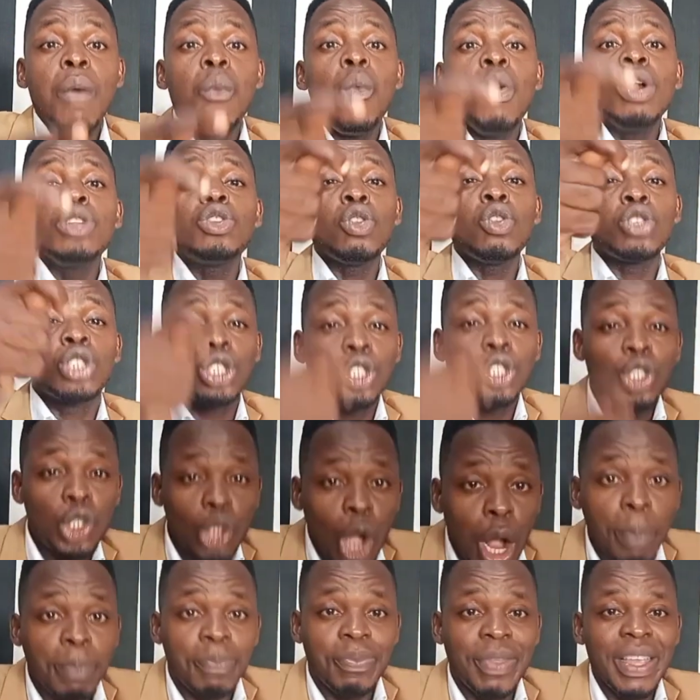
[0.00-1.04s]
I want to
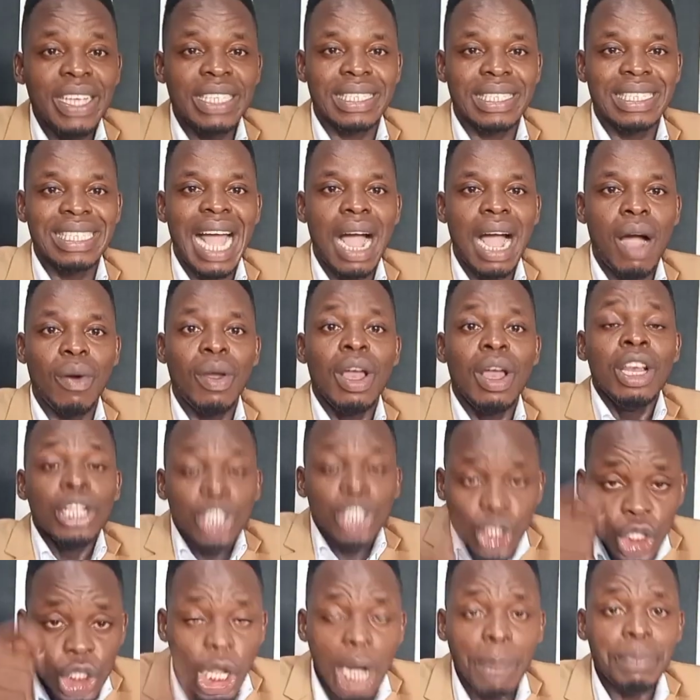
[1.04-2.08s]
stop this now.
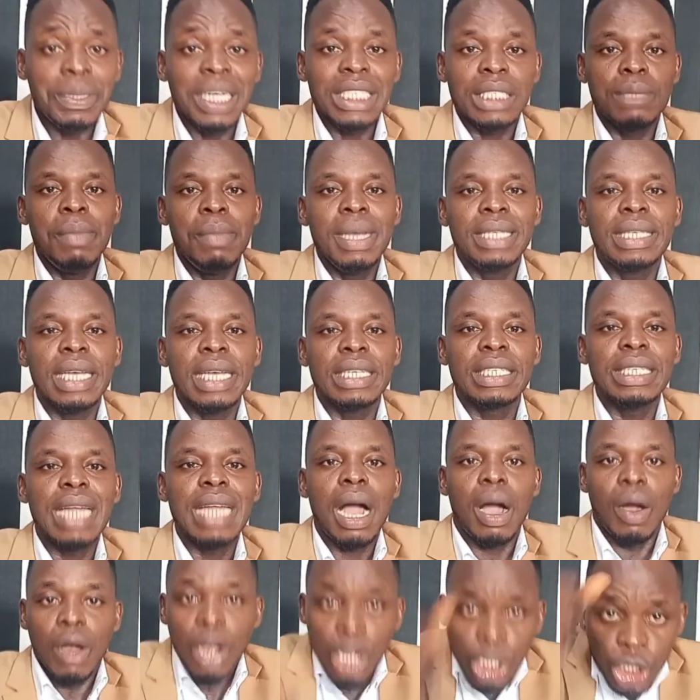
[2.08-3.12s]
Stop this message
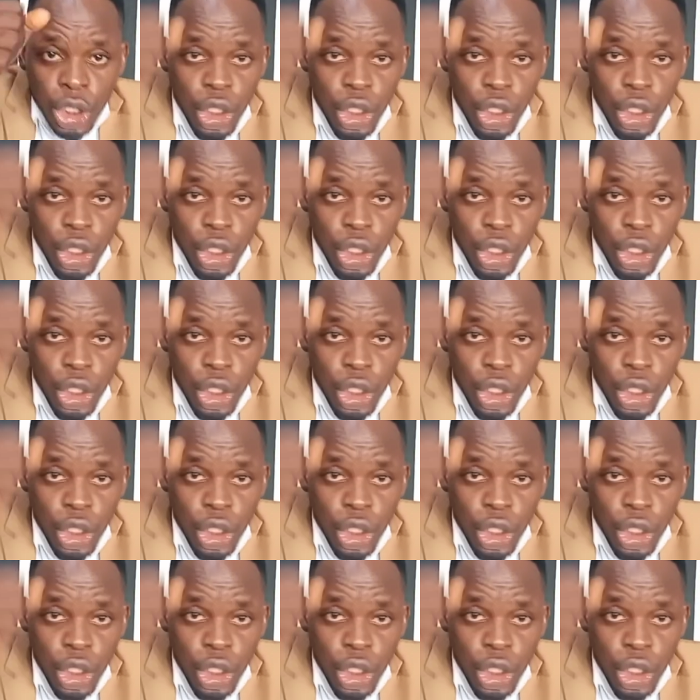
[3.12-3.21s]
now.